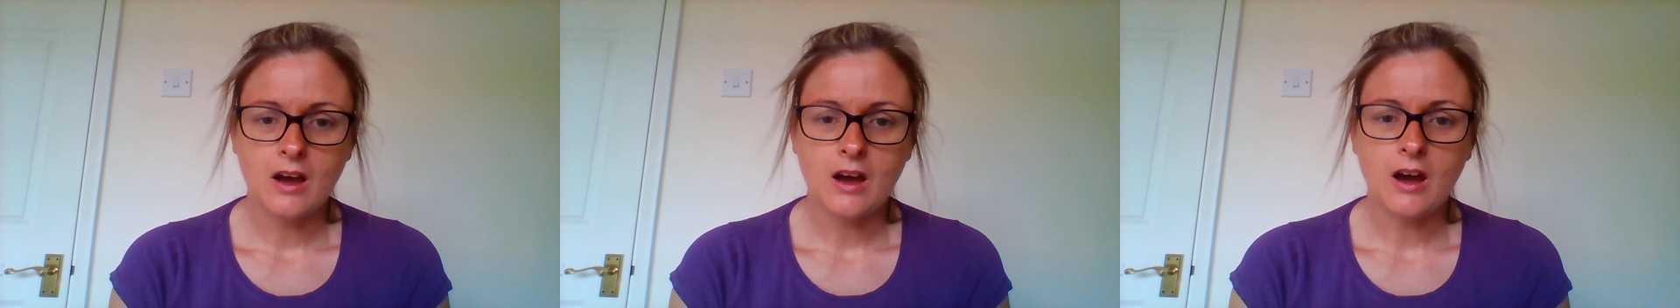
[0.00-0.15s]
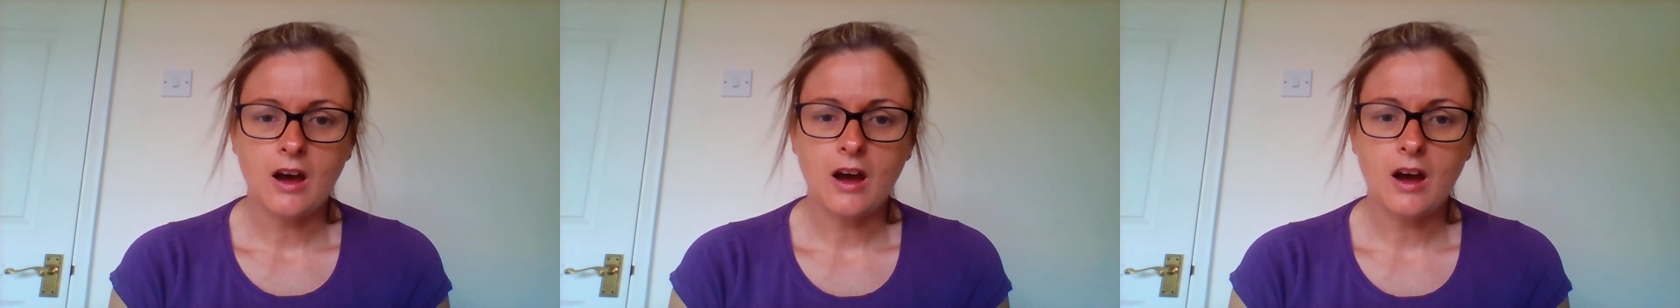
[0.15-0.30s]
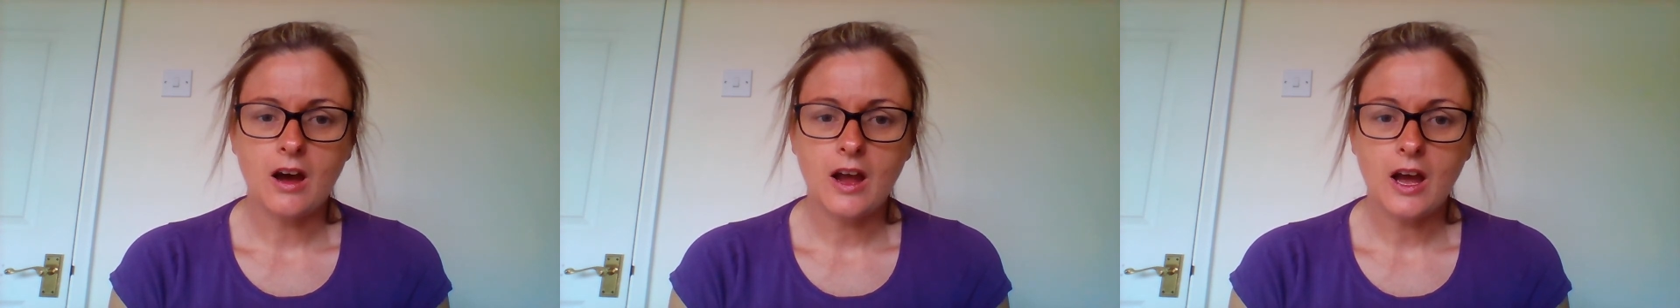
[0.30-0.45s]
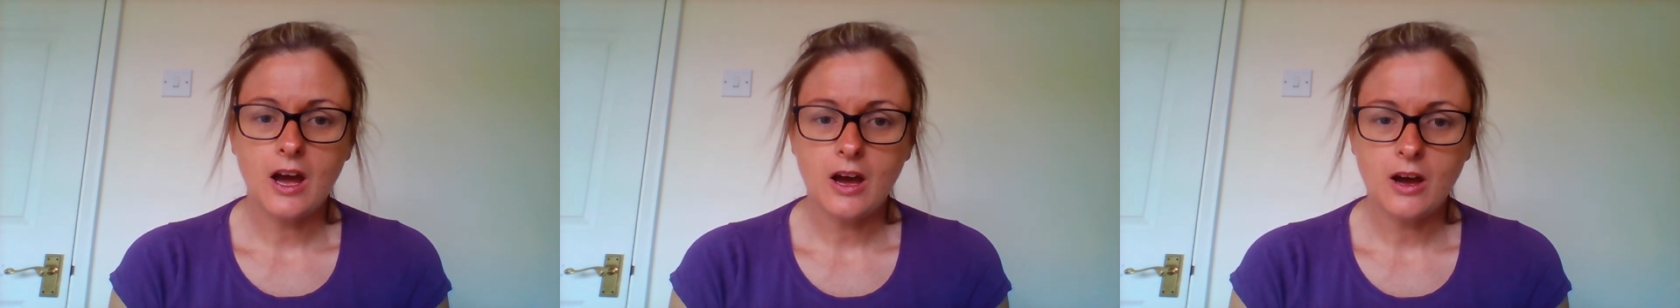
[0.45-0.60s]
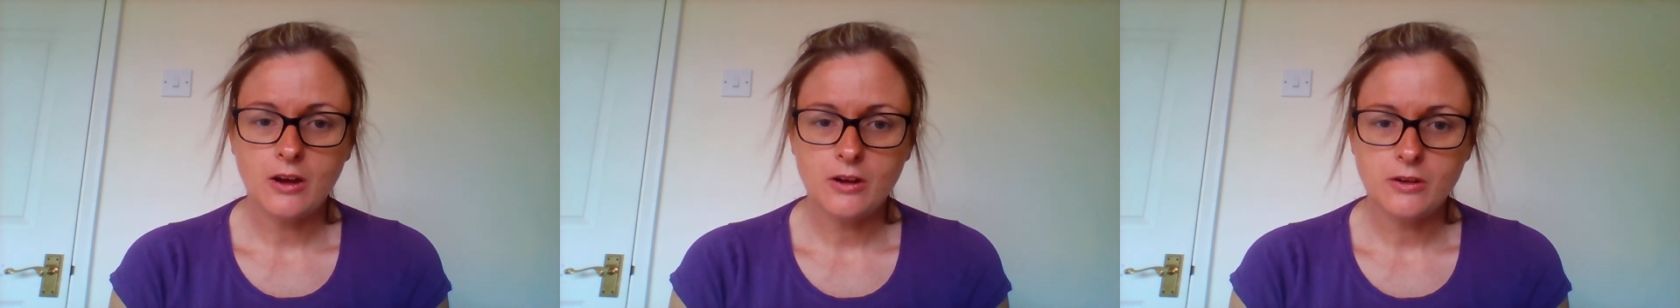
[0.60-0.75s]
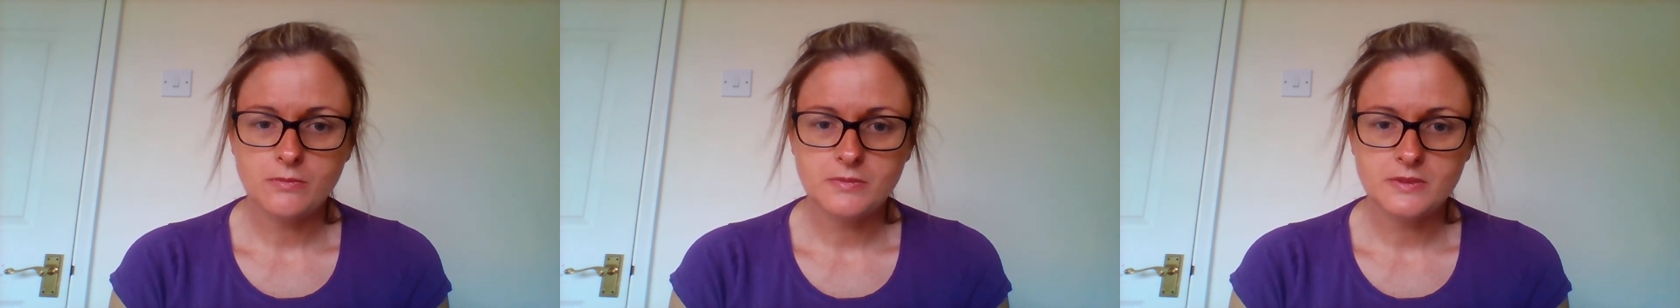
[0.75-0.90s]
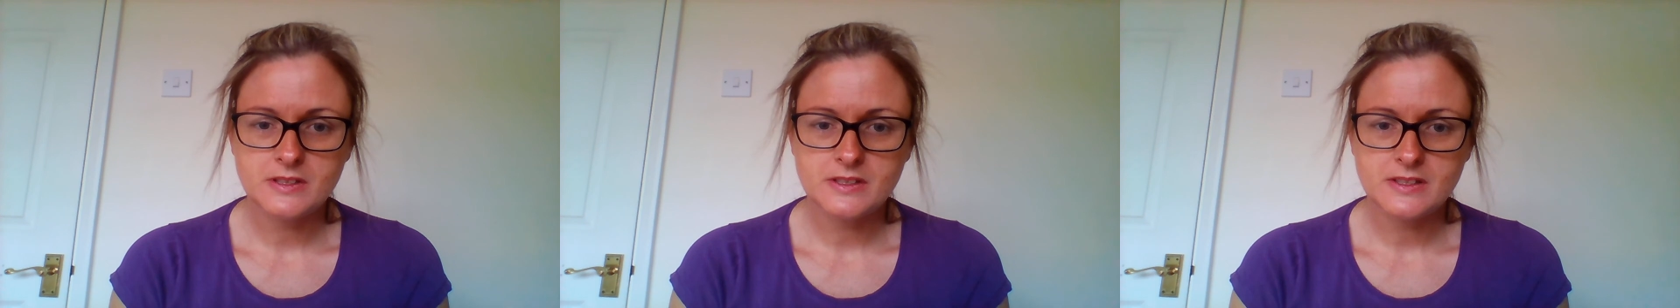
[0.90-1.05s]
I
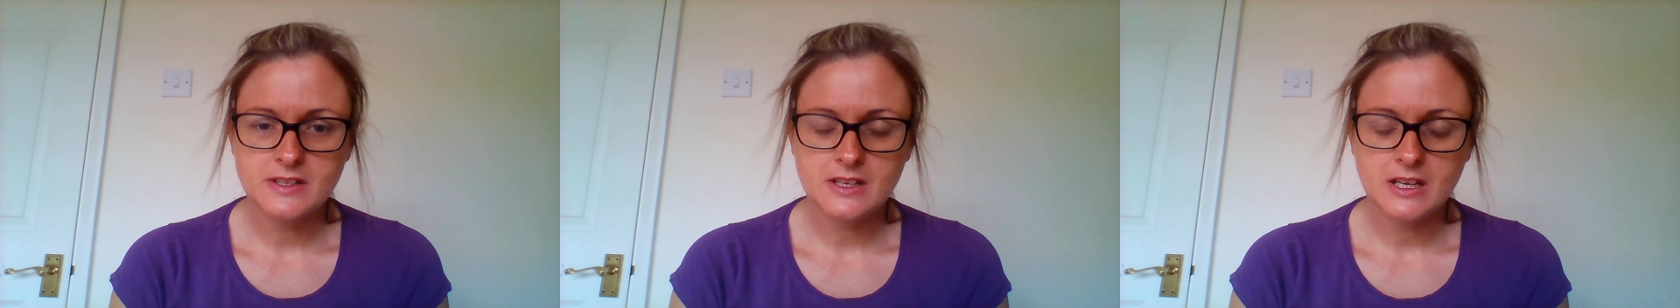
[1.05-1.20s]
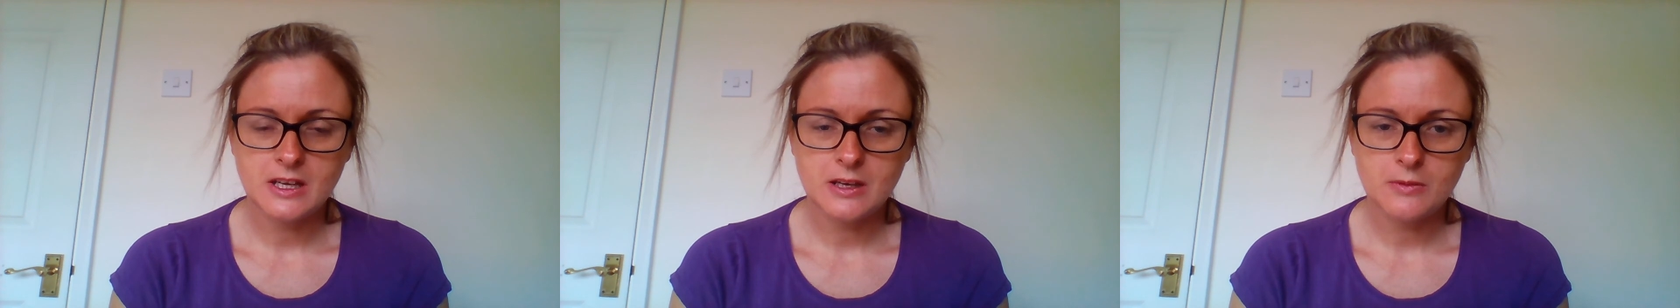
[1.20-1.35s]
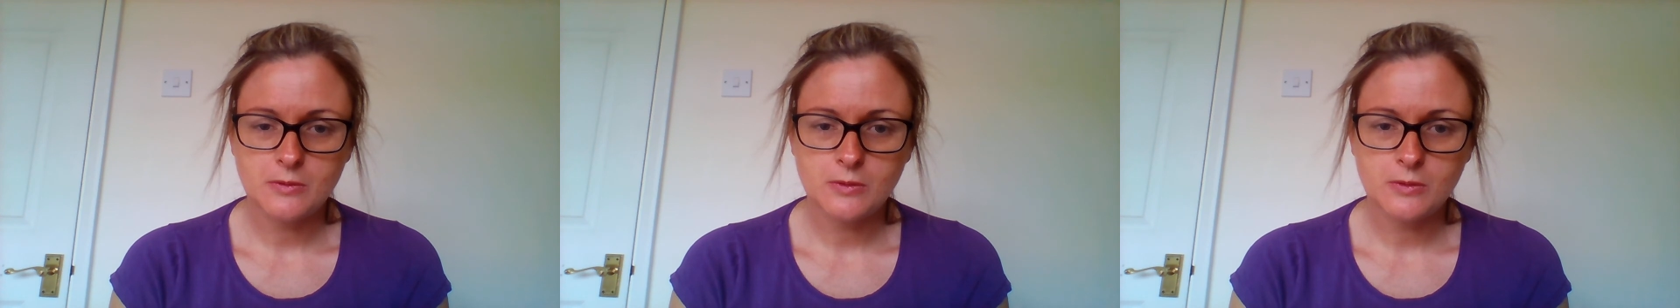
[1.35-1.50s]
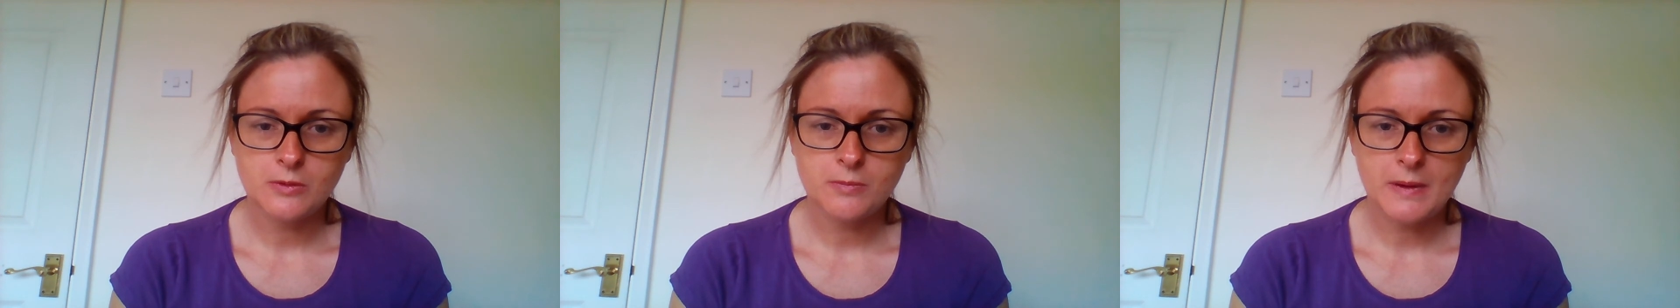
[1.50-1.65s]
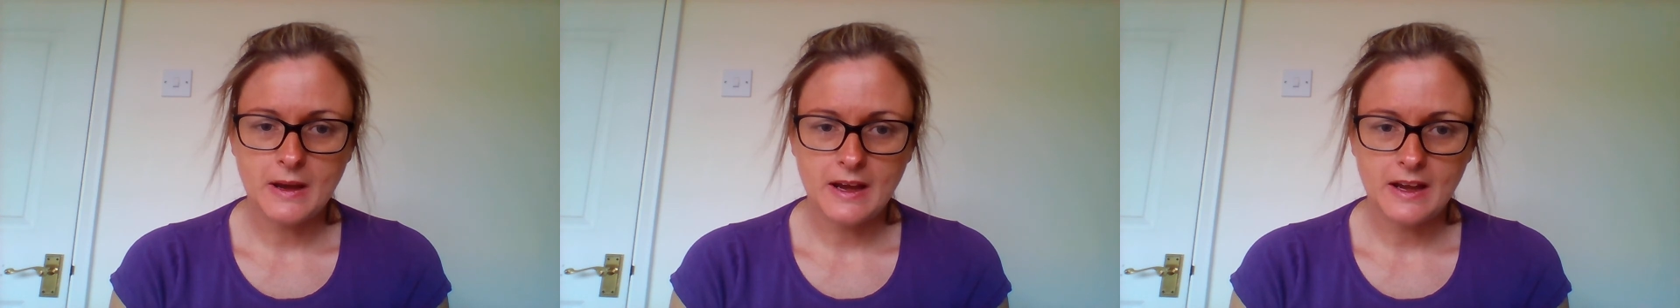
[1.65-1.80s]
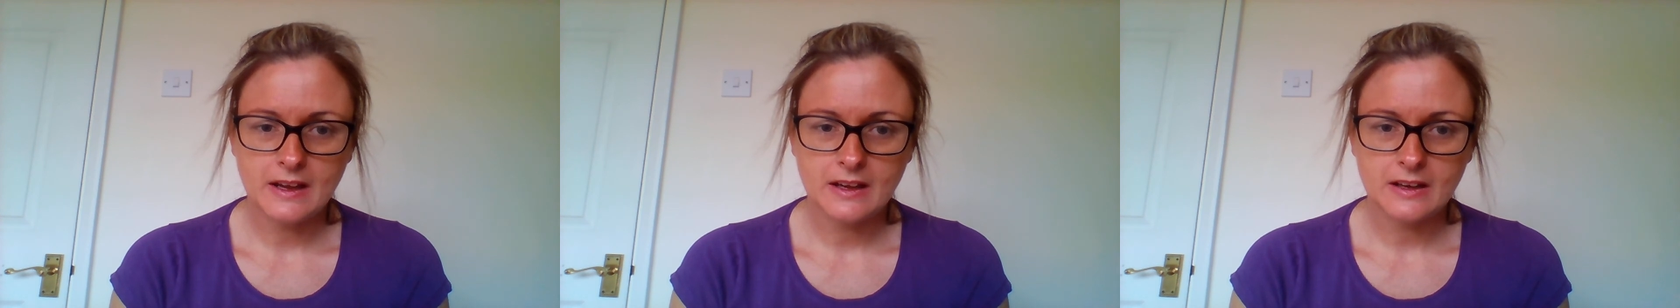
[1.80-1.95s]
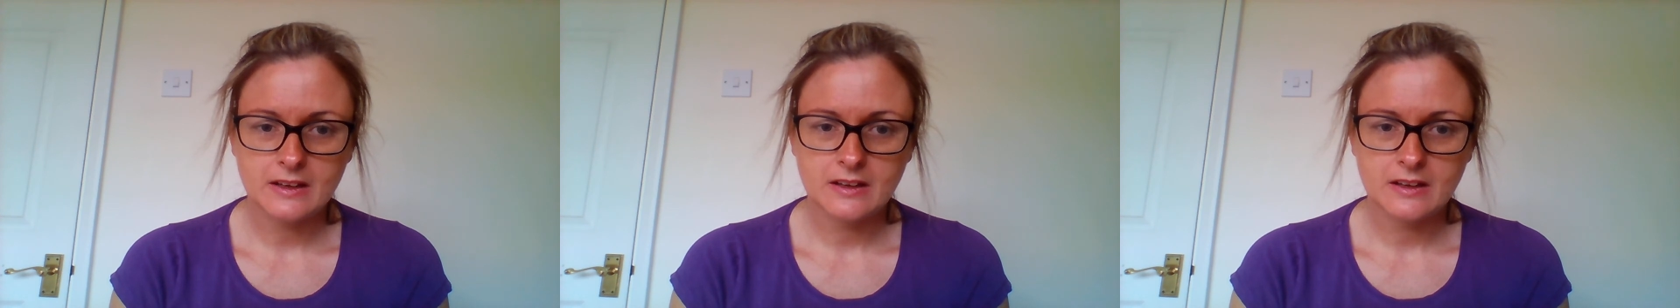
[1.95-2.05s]
hope to see you all back